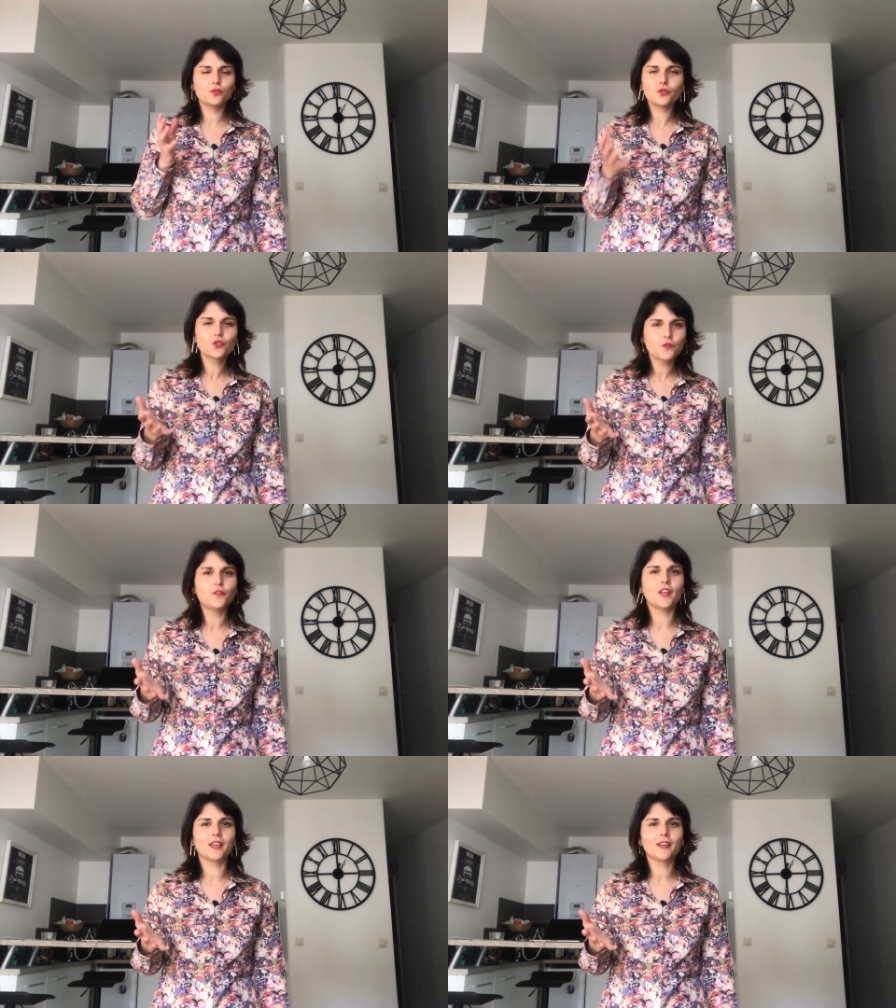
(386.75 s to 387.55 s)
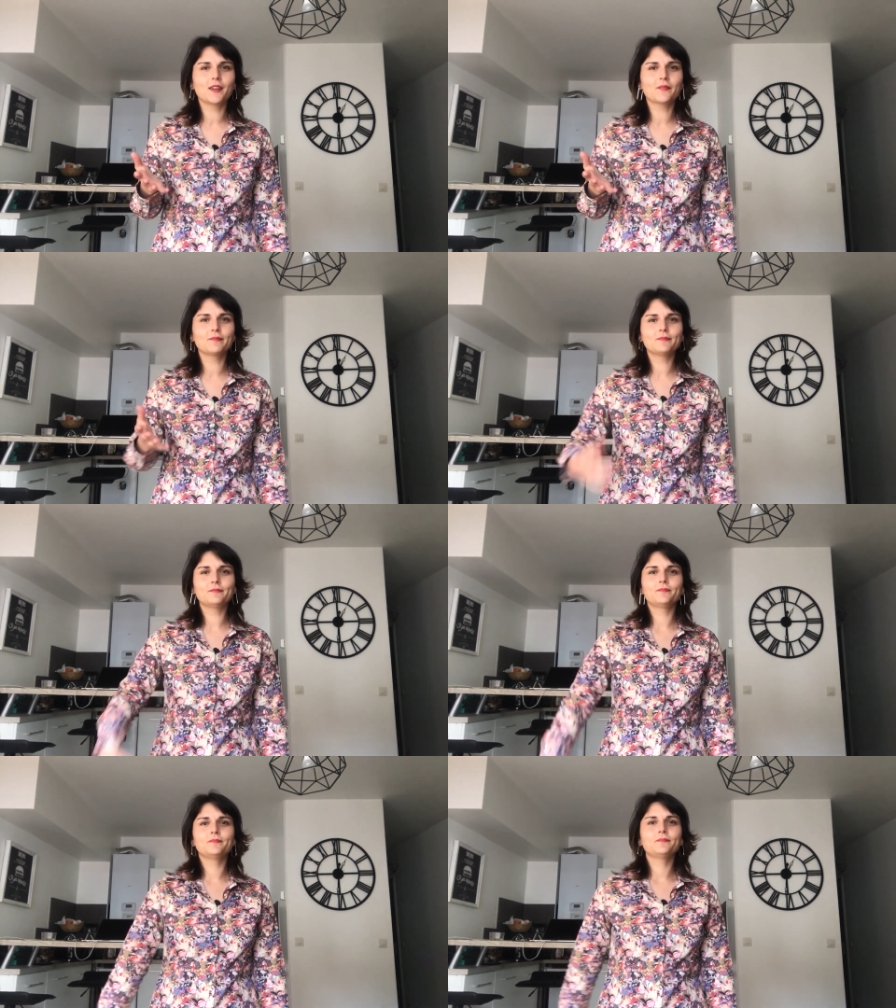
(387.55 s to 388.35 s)
don't you think?
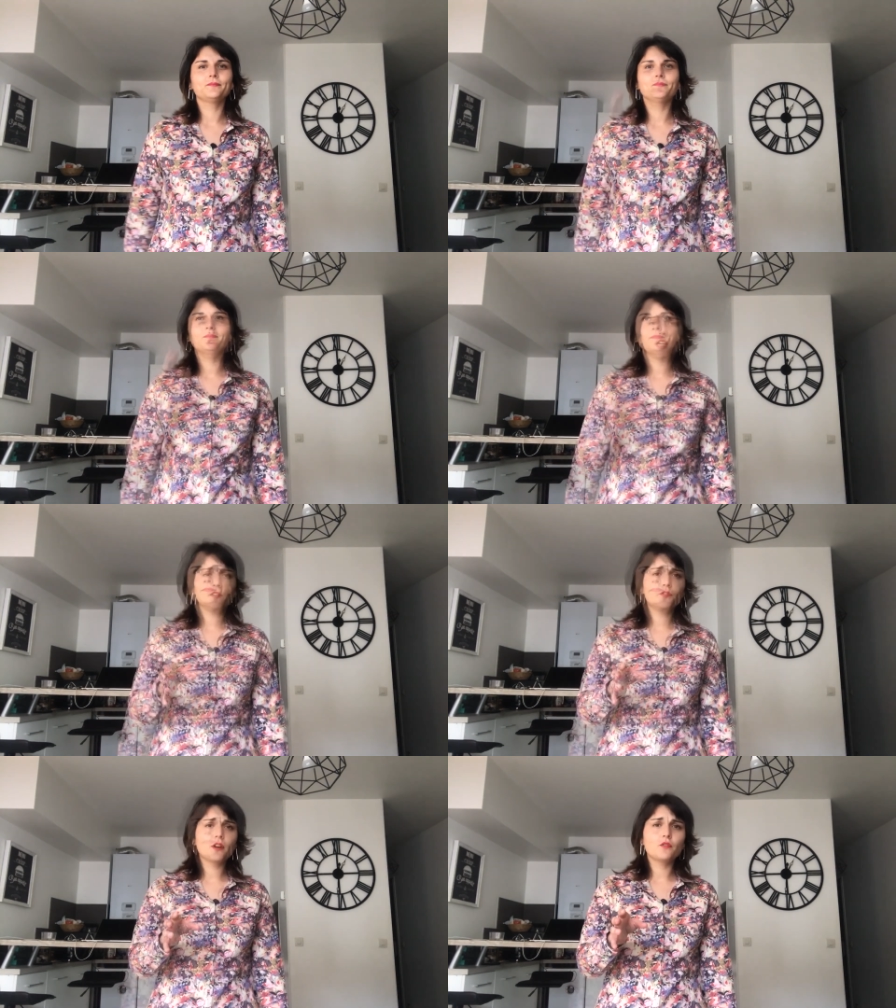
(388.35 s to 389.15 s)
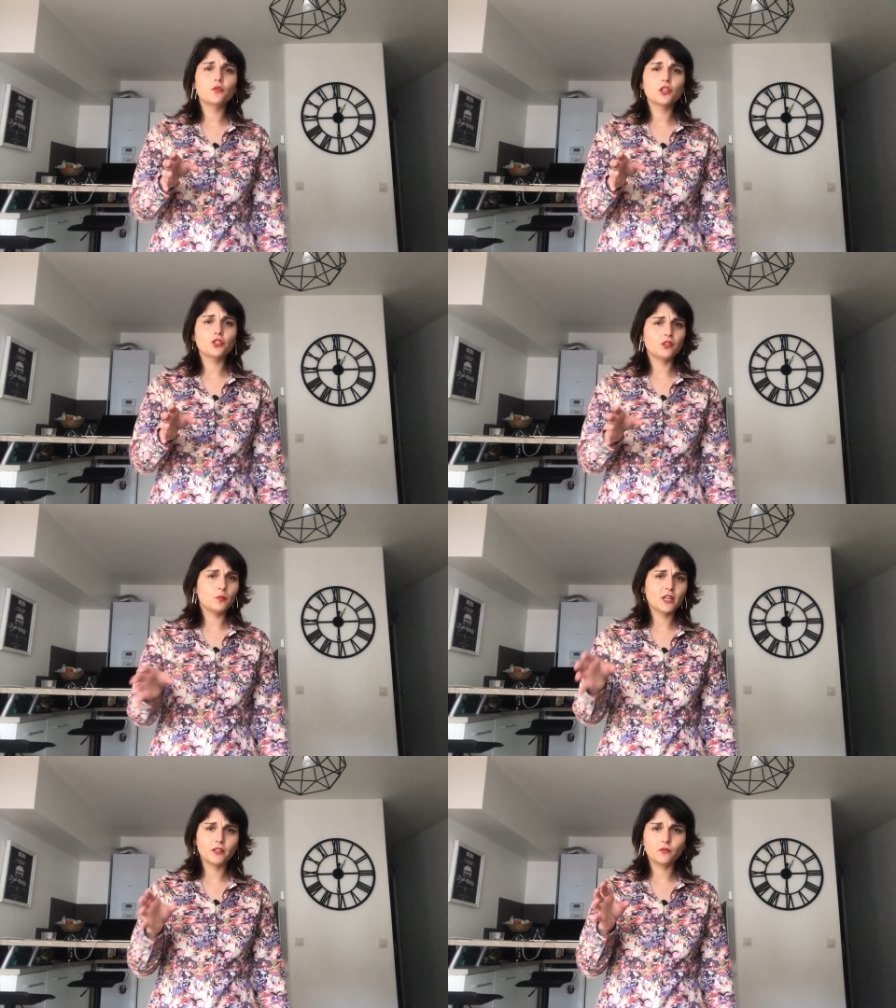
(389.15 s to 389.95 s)
Anyway, if you have a question
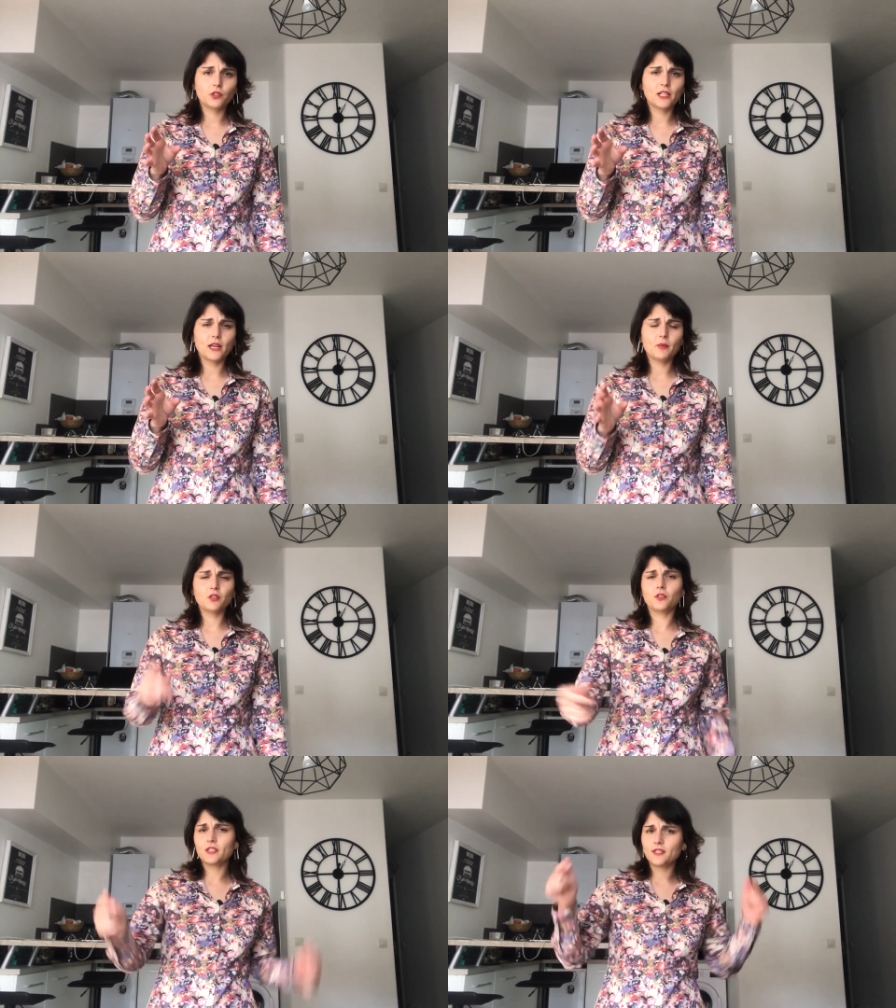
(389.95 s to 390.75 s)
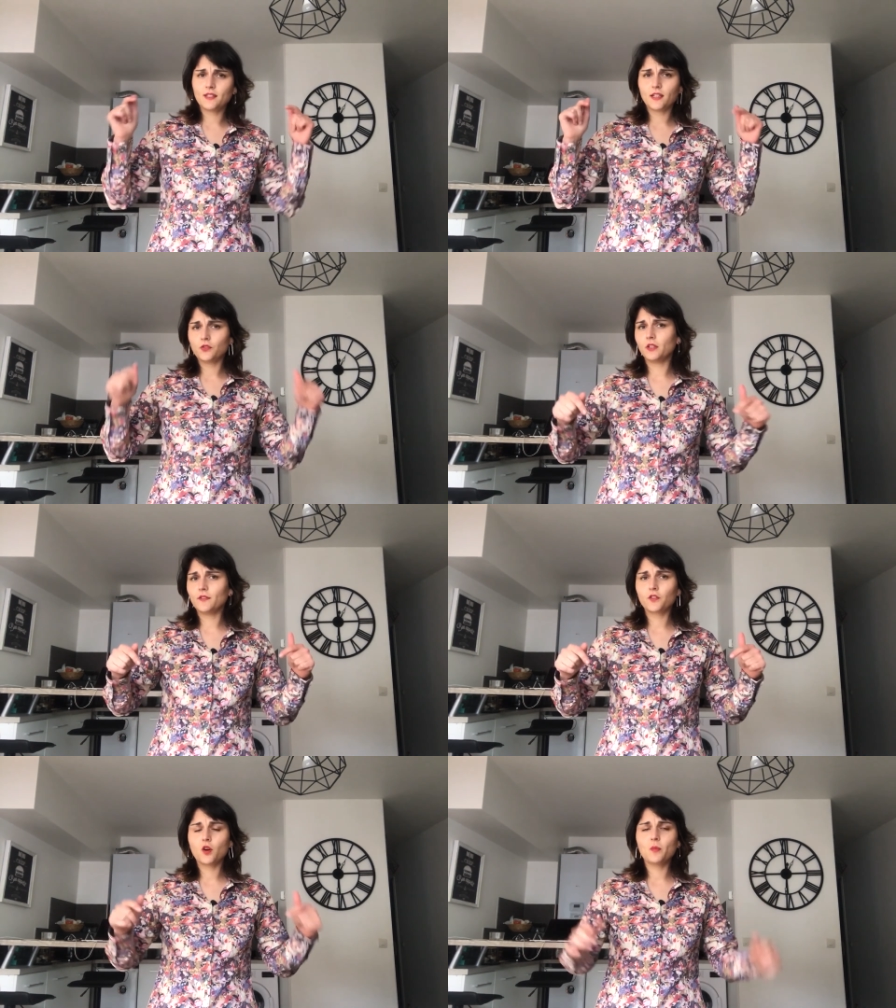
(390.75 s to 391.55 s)
about climate, don't hesitate to
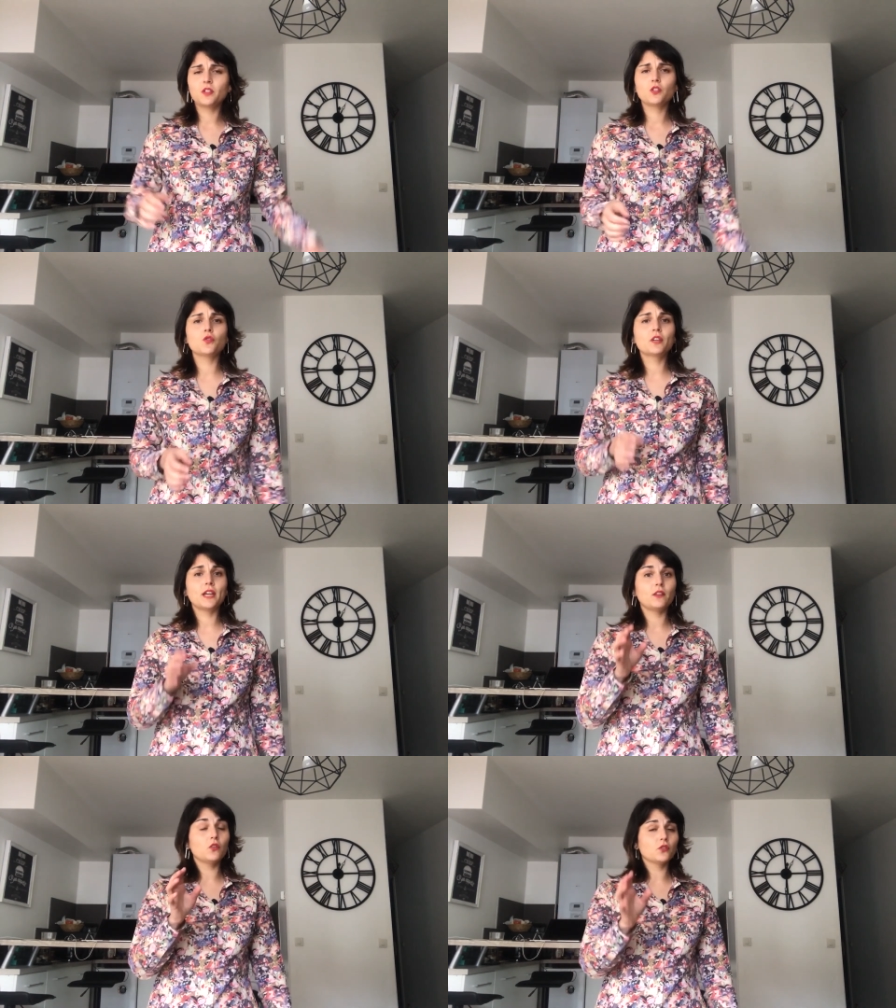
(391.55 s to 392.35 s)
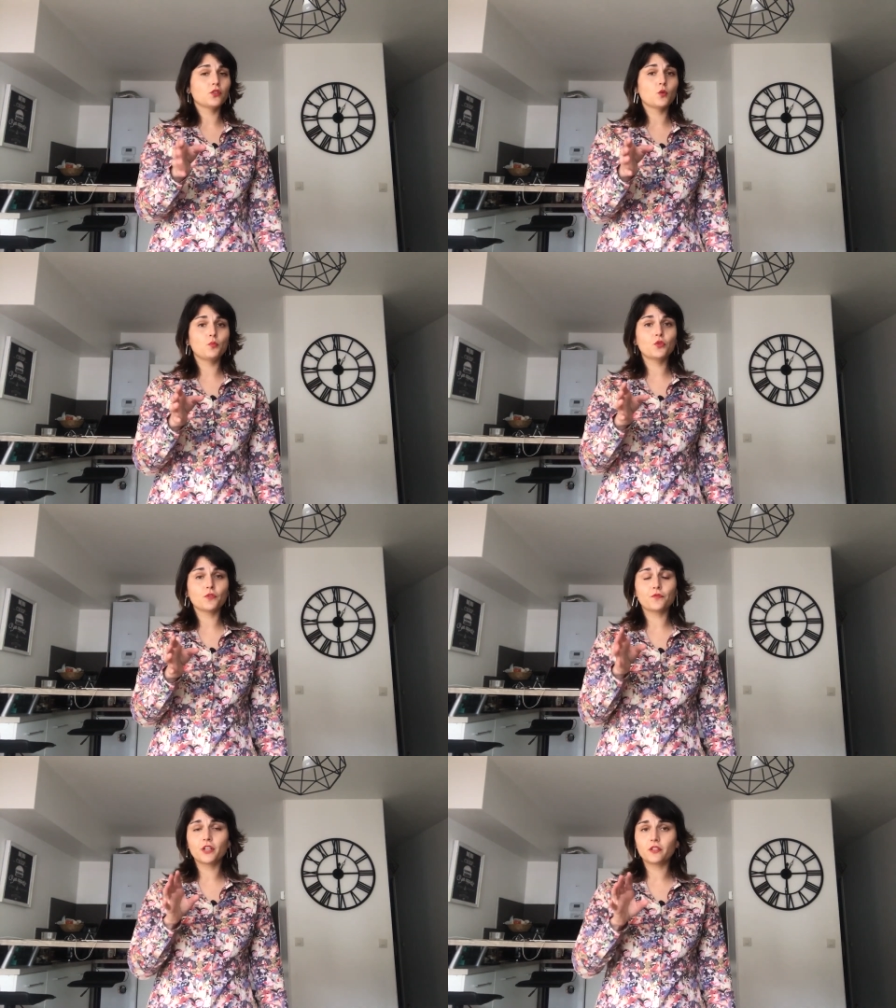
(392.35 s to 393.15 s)
leave comments. You can also book
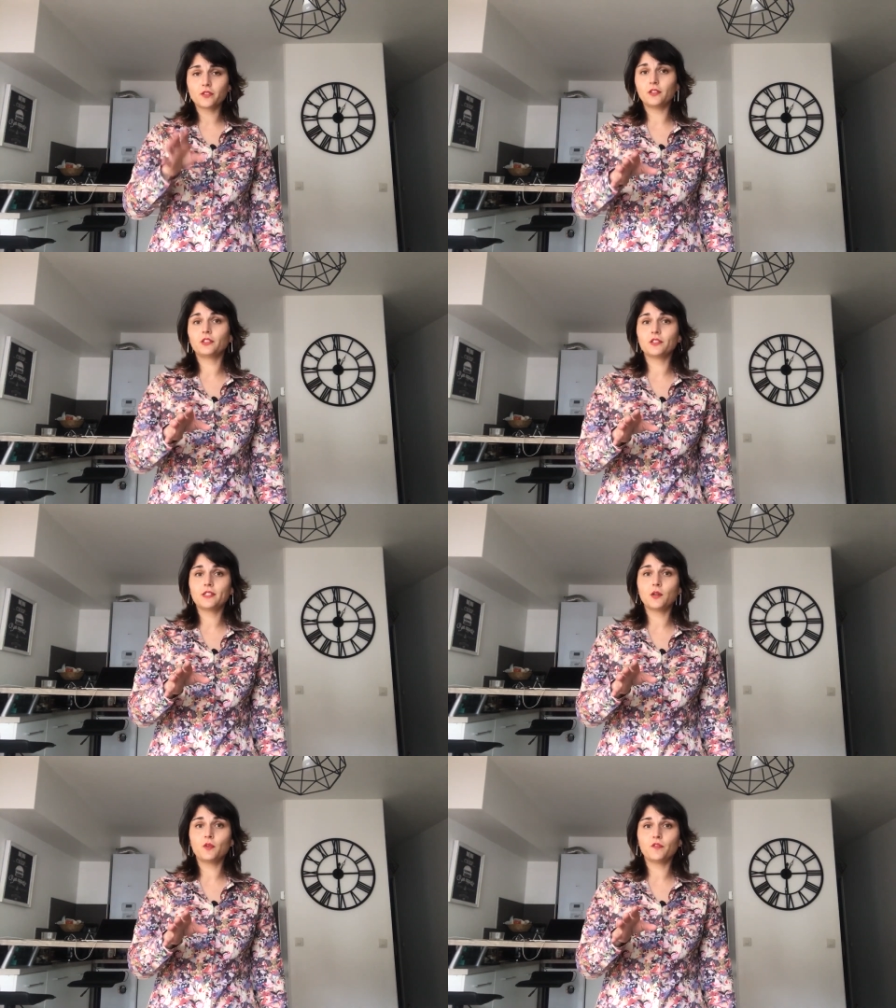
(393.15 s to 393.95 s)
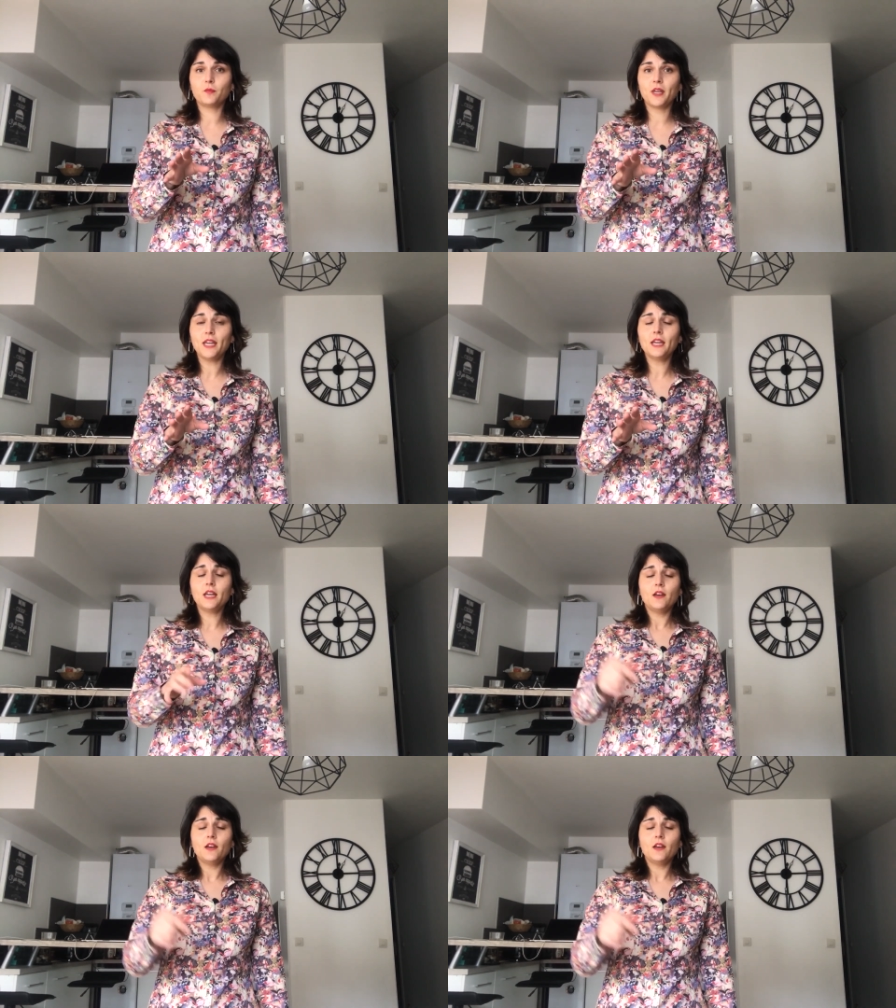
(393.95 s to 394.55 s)
a free consultancy with me.